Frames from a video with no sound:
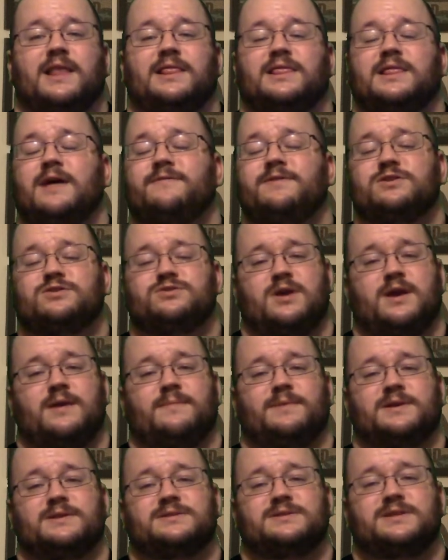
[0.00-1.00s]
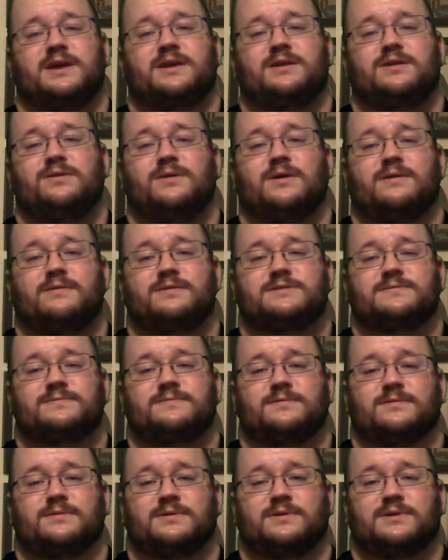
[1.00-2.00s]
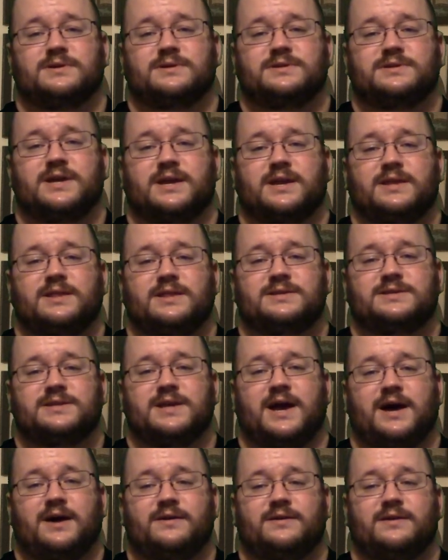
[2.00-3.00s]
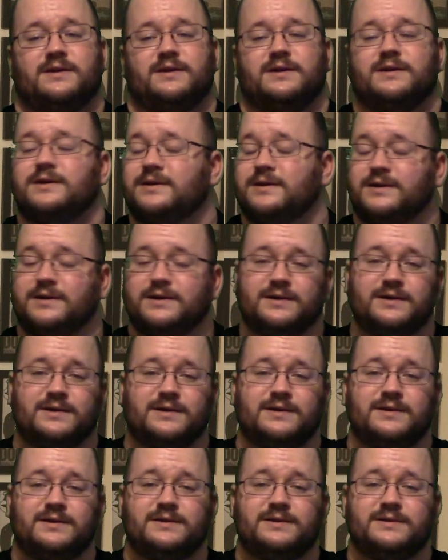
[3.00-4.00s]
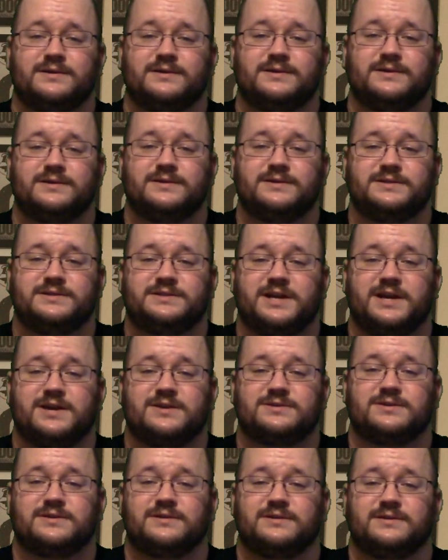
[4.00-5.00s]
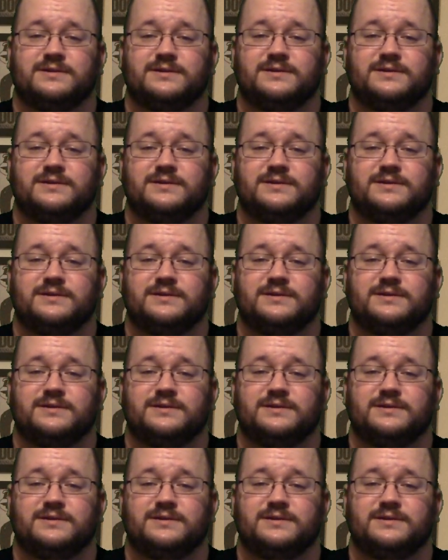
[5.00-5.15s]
Love you, Trampions. Thank you always for checking this out. Cheers.